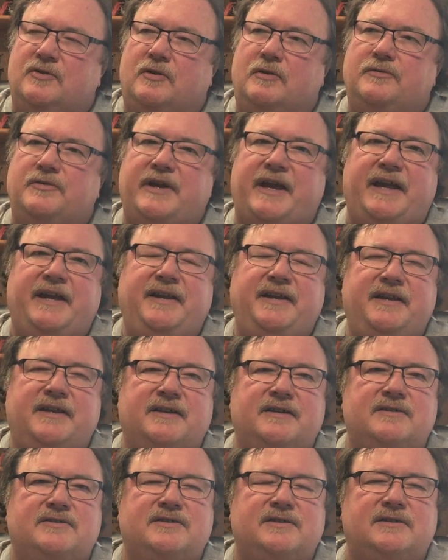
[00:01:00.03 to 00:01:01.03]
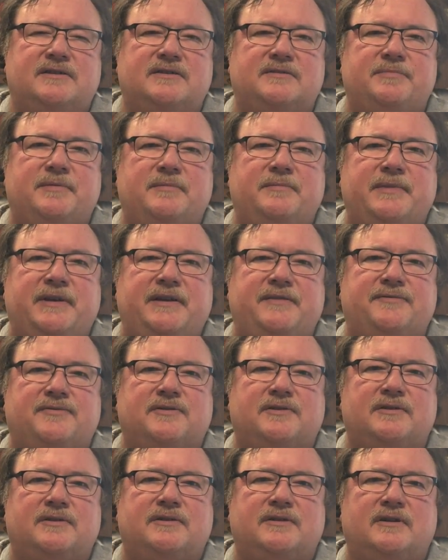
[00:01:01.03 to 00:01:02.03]
over 80 years, and it's been made
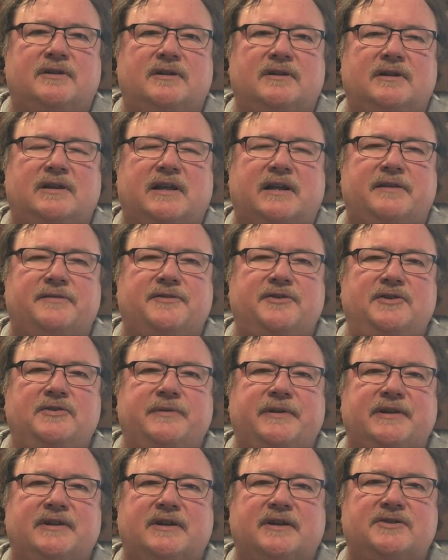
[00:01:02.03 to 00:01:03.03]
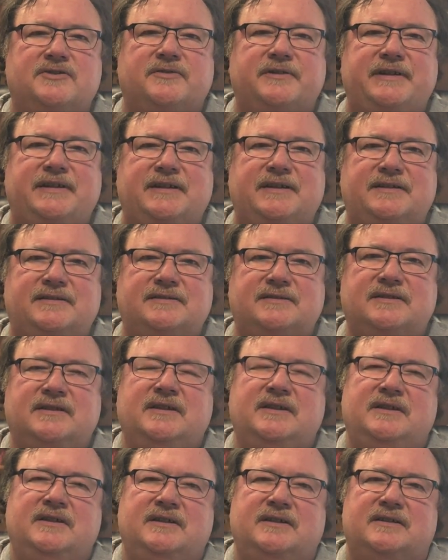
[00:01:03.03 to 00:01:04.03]
for a lot of the UN countries
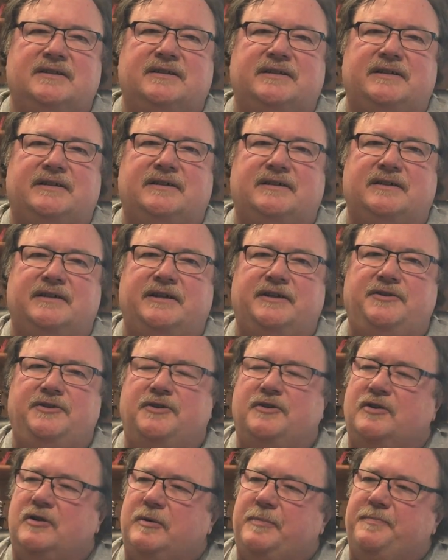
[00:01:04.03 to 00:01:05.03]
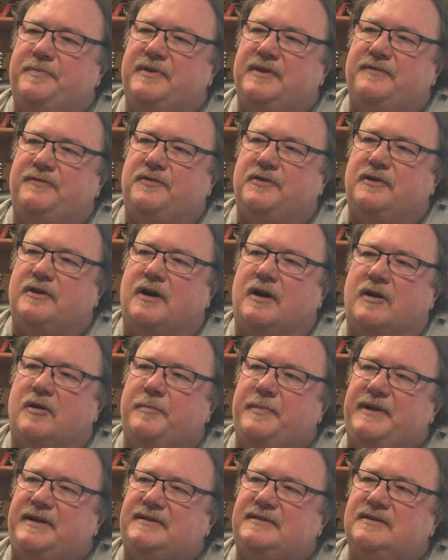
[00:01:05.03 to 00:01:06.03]
in Europe for the
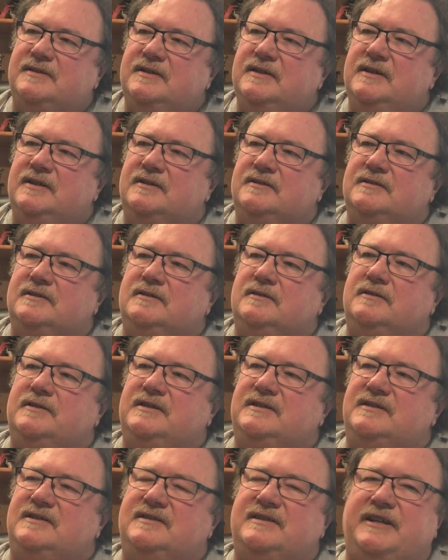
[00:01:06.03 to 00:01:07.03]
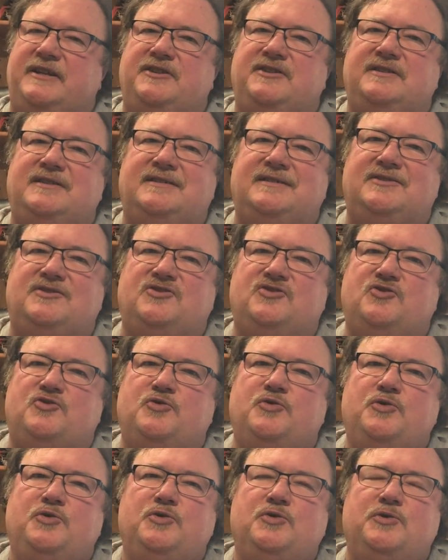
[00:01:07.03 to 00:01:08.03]
armies. So this is a
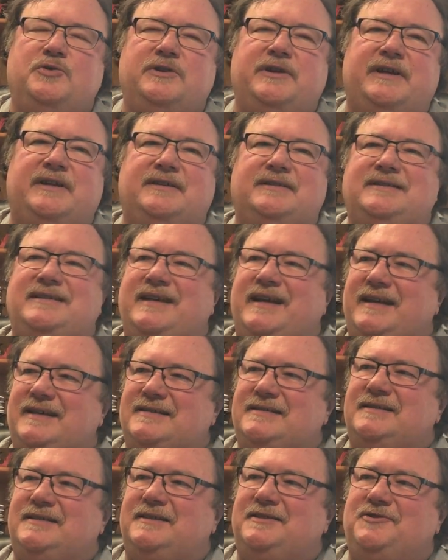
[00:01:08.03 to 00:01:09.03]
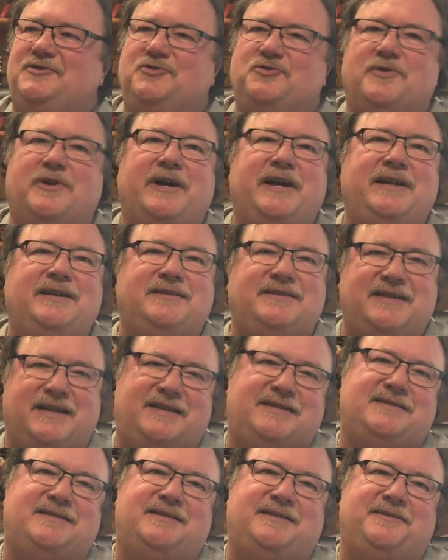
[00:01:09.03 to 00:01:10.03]
true and tried,
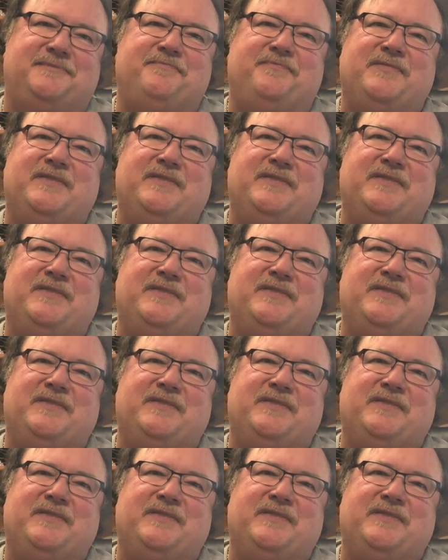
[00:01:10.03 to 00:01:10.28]
tested